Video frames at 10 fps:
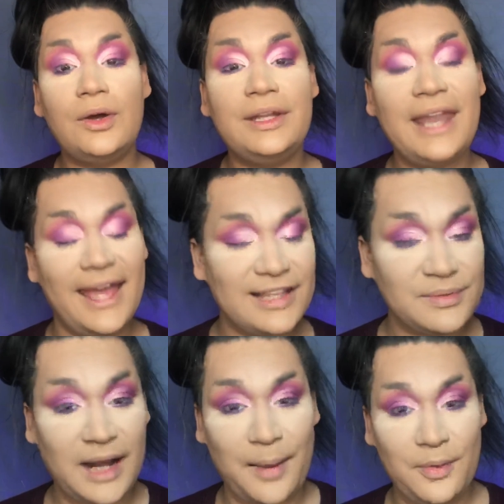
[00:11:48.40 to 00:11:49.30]
next
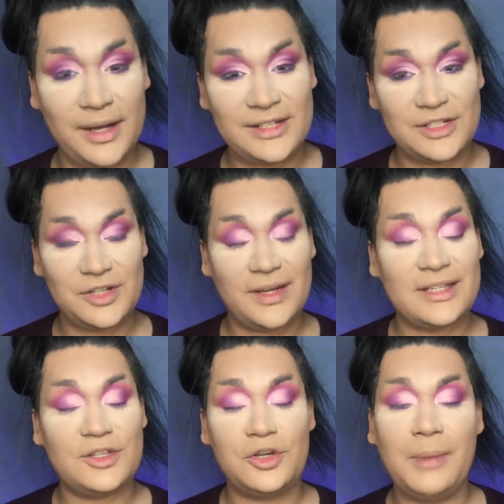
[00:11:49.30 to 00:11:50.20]
what I'm going to do
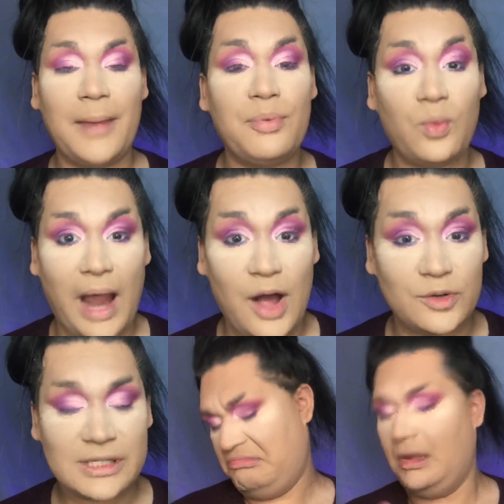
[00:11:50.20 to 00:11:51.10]
is do my
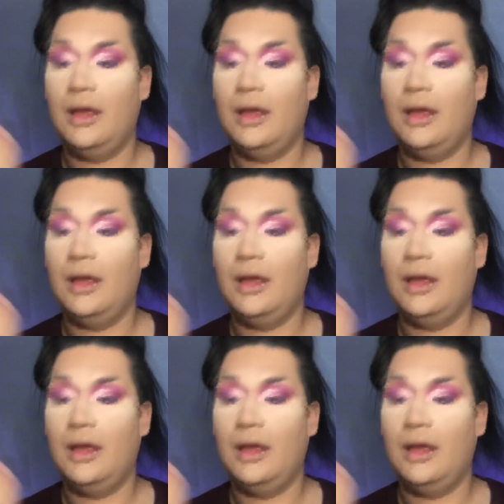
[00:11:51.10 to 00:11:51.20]
brows.